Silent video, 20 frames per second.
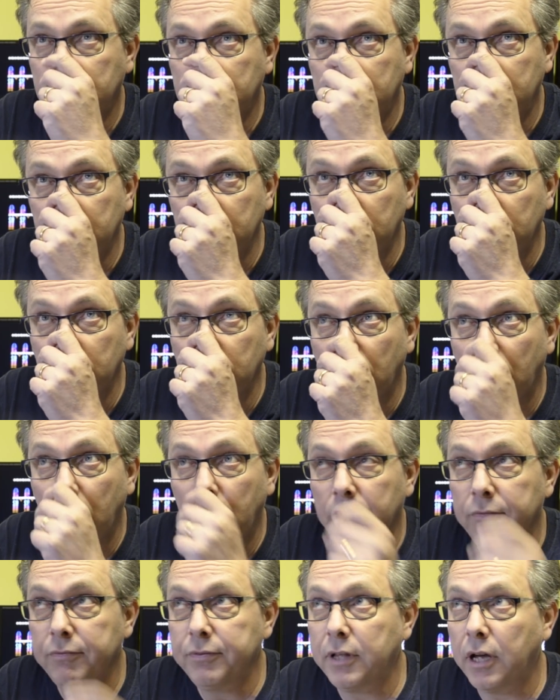2
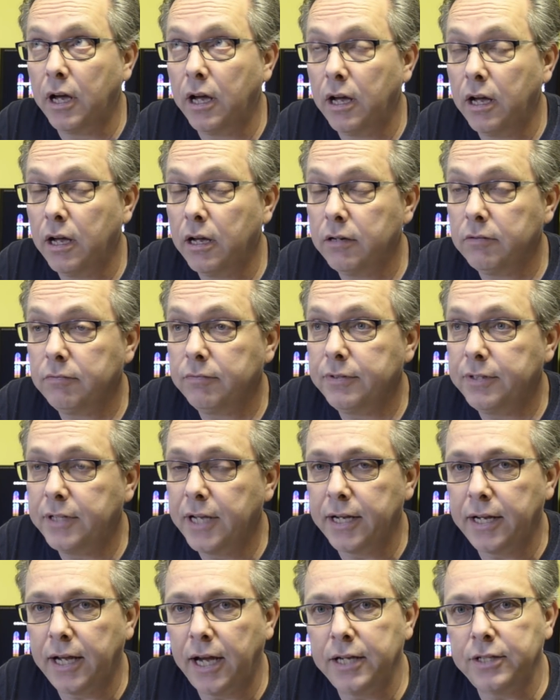of the
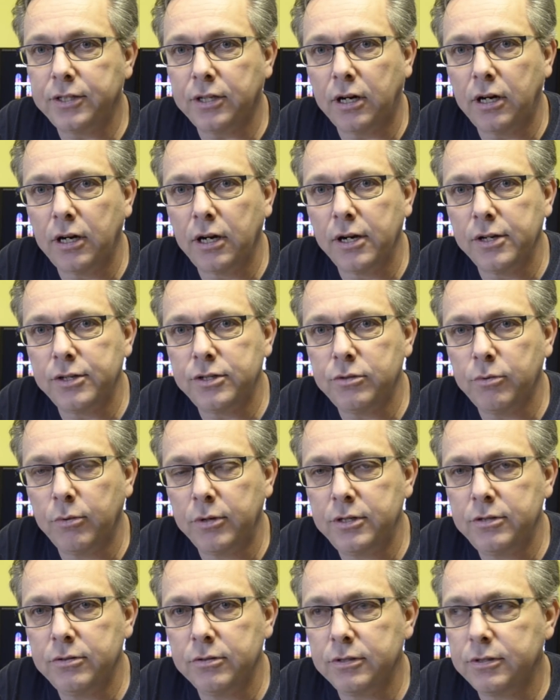Deadeye targets,
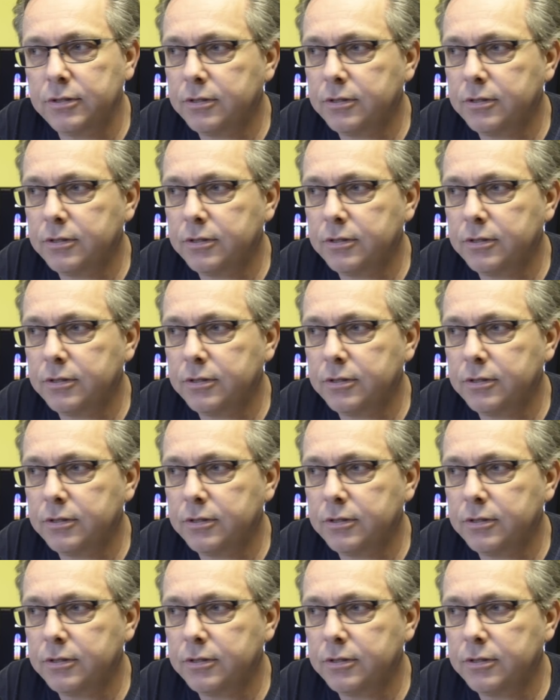which